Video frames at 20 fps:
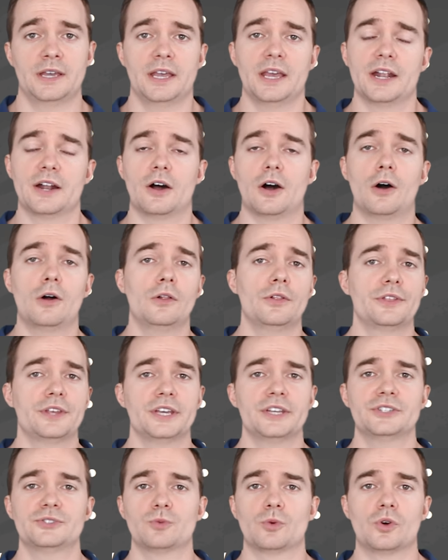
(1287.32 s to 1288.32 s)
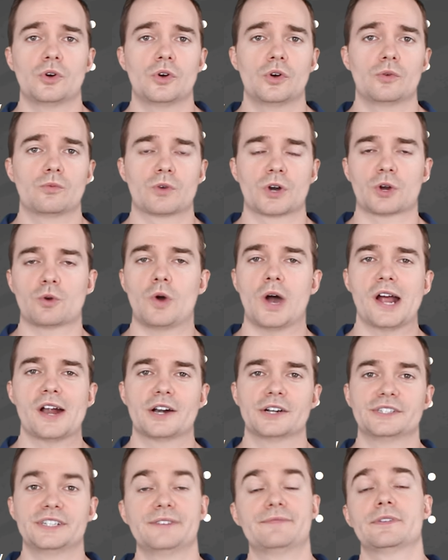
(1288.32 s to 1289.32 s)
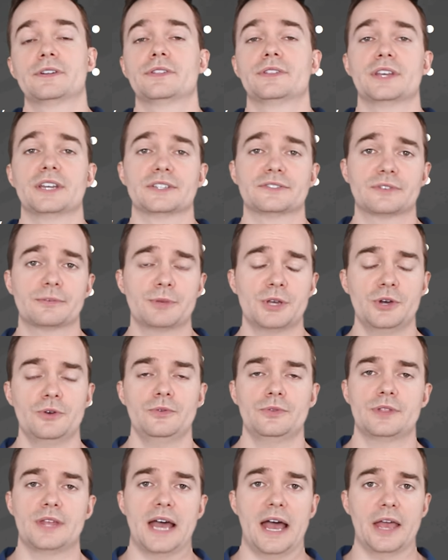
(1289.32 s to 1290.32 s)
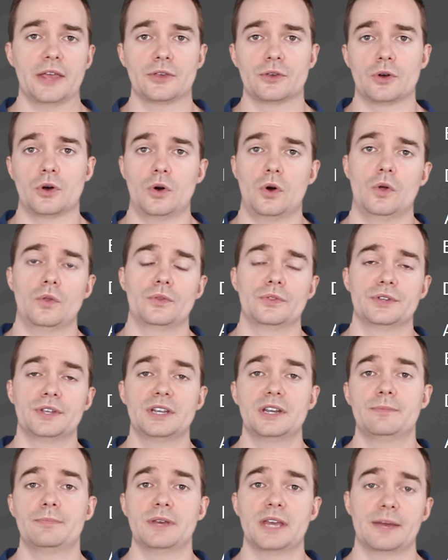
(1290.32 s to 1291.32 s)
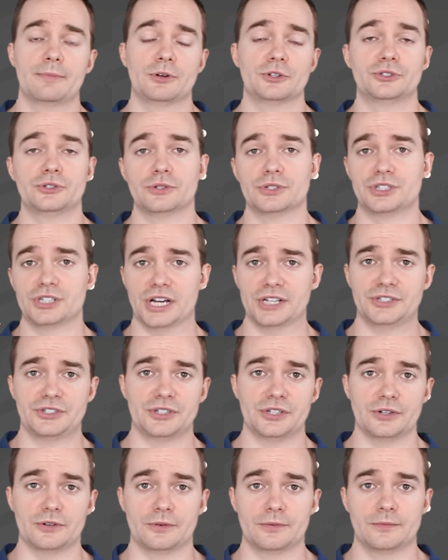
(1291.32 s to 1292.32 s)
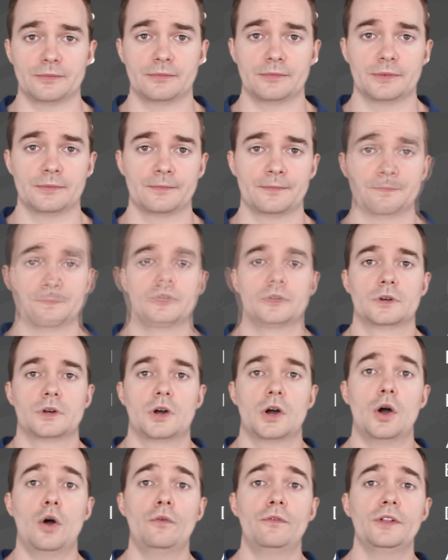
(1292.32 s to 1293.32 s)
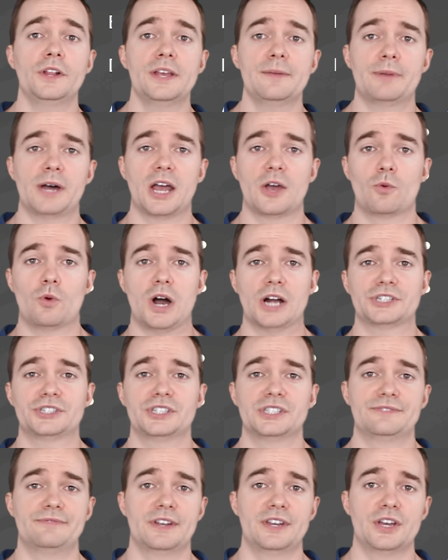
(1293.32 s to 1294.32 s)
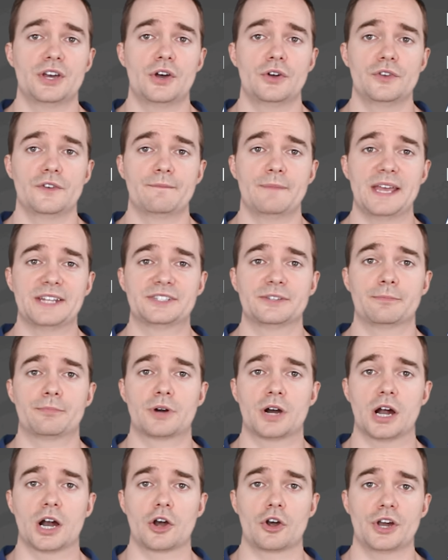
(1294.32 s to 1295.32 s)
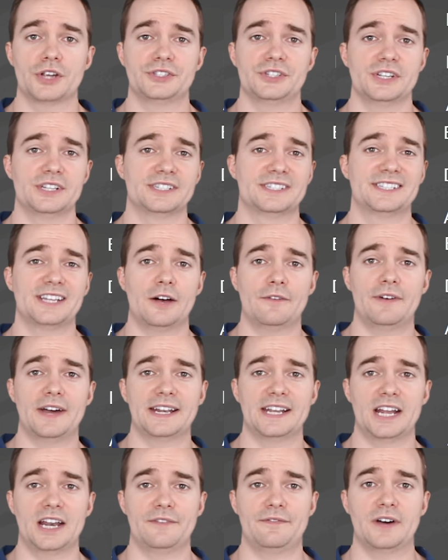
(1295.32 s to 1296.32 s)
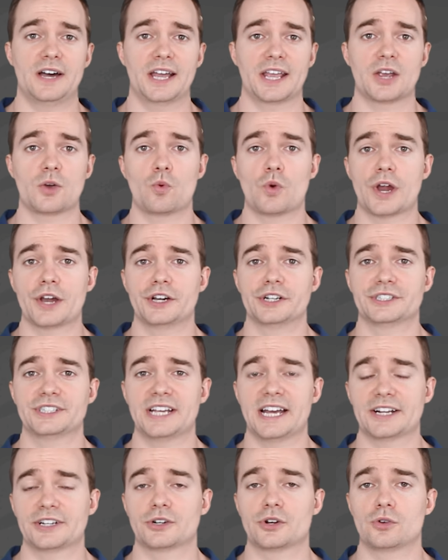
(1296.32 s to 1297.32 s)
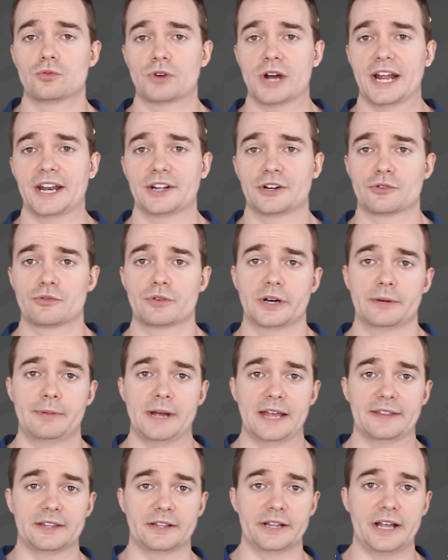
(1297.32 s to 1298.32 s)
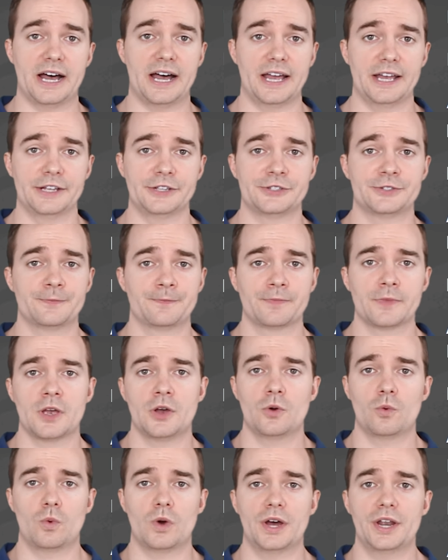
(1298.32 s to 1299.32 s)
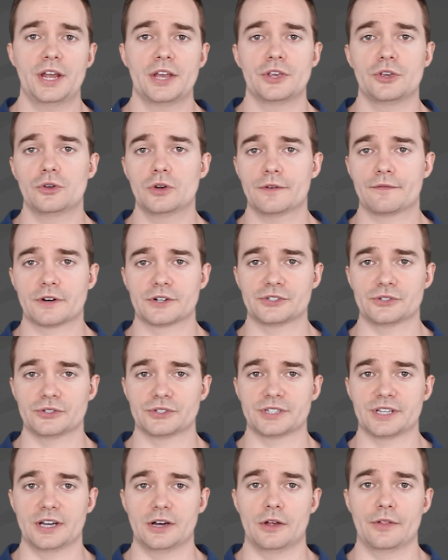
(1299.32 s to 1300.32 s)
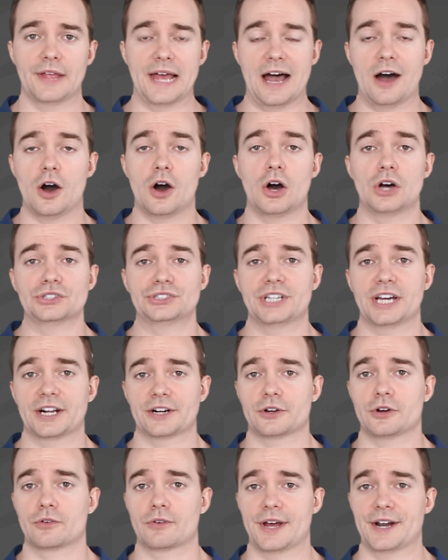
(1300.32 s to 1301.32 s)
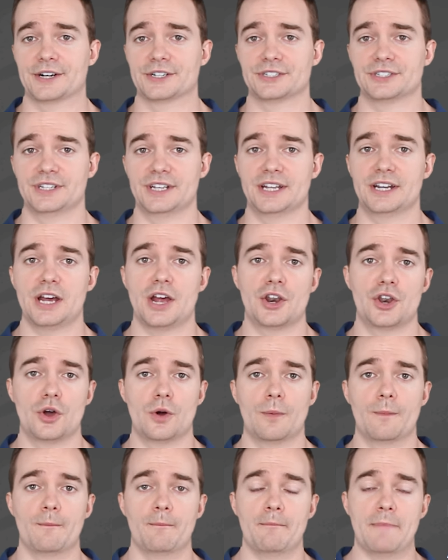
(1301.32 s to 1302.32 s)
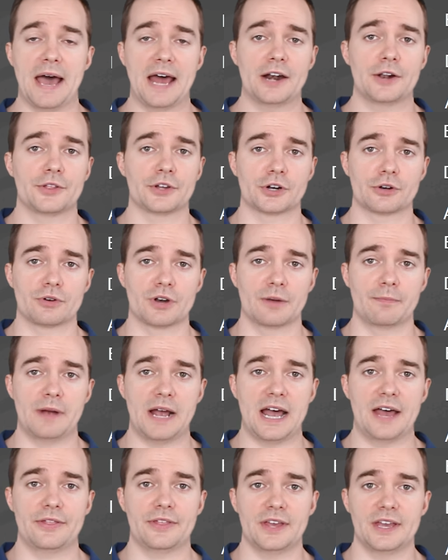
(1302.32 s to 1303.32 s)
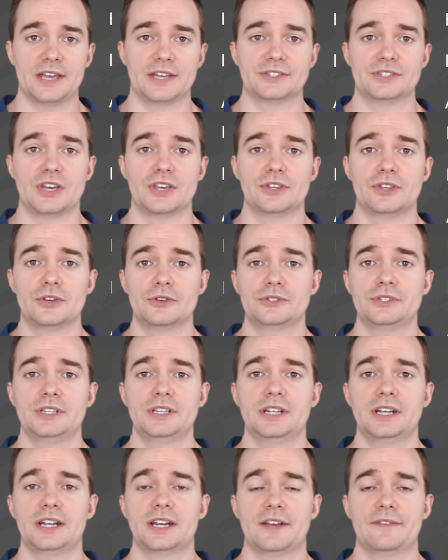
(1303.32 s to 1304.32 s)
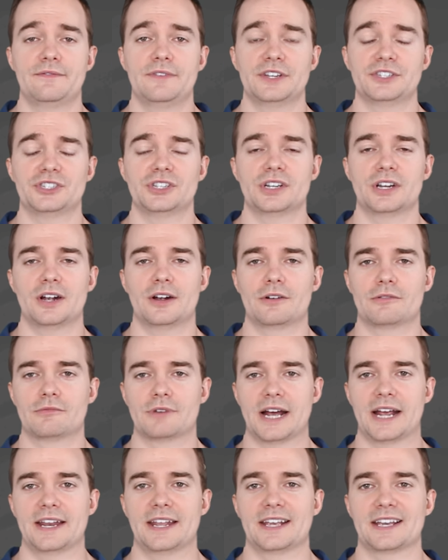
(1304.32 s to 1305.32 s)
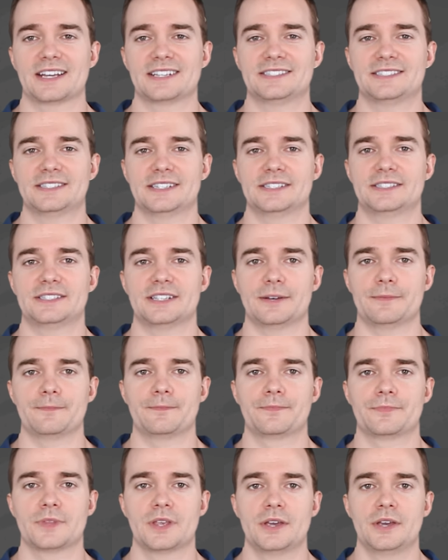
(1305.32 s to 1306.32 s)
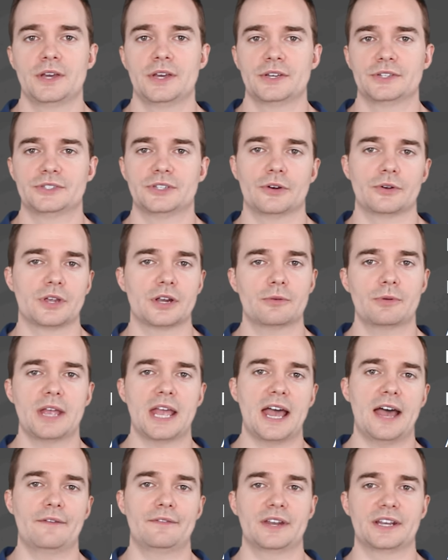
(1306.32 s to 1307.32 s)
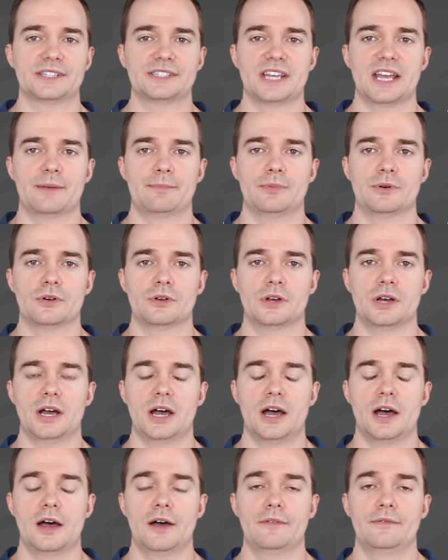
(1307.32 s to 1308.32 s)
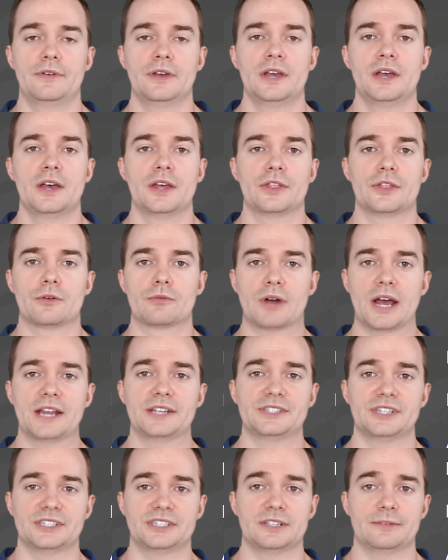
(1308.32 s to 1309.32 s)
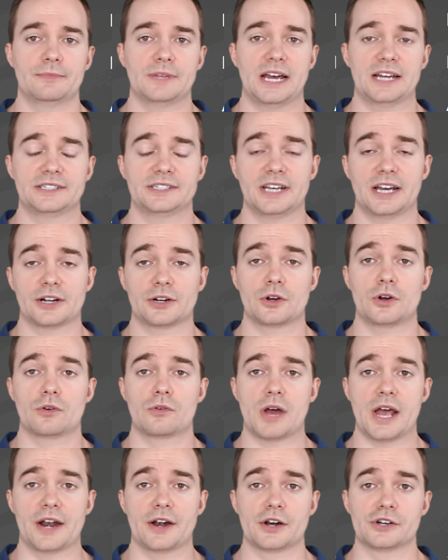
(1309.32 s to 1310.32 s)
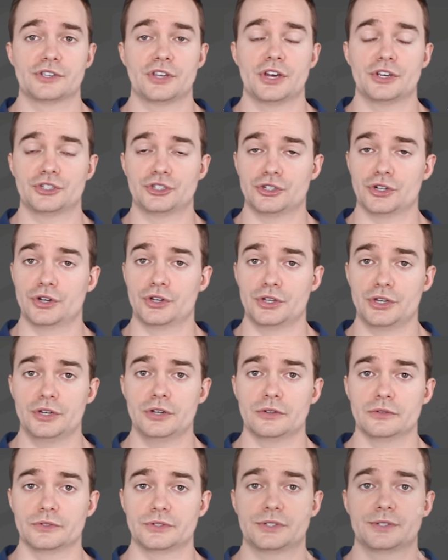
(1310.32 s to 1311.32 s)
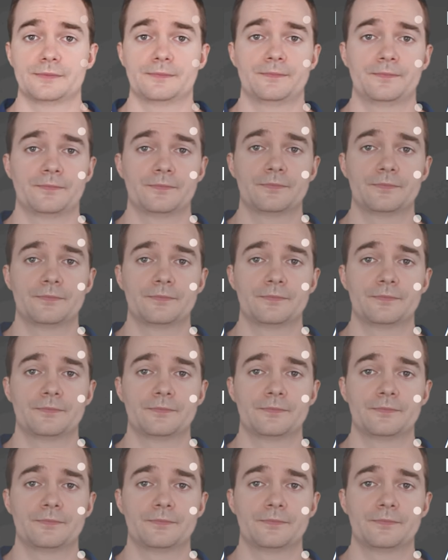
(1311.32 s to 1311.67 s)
And all of these will require different things from you that you'll need to be able to adjust to. Hopefully, by watching this video, you've made some progress in self-identifying where your technical writing career path lies. One universal skill that all technical writers need, no matter the career path, is using an efficient writing system. So here we have an example of the writing system that technical writers should use.